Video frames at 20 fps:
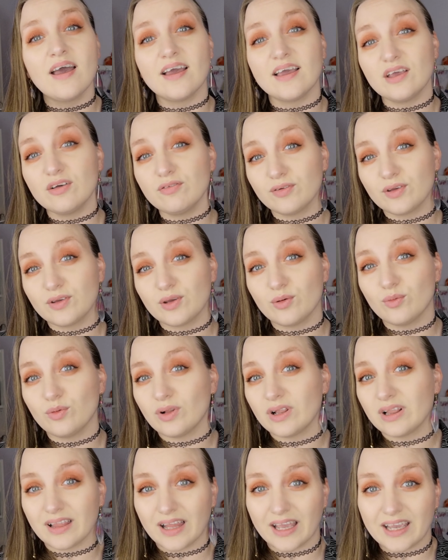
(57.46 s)
if you
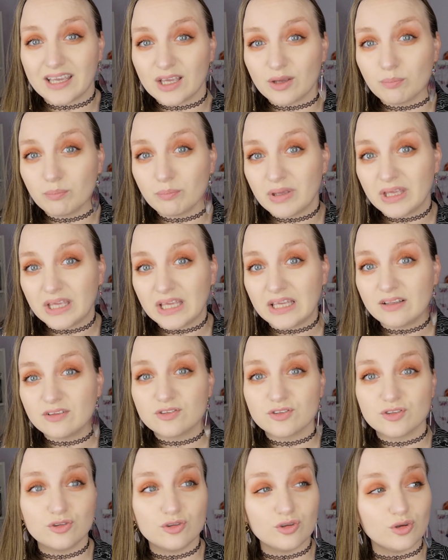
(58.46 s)
like me
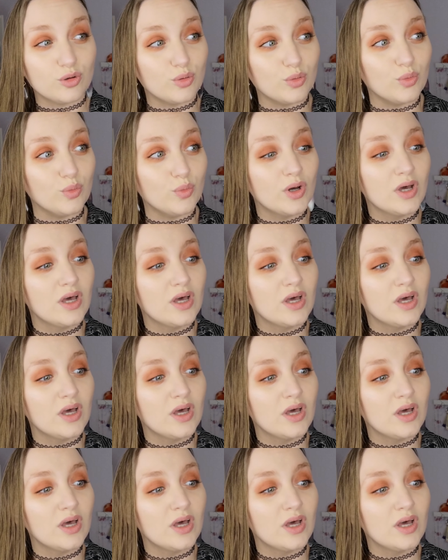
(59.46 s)
to do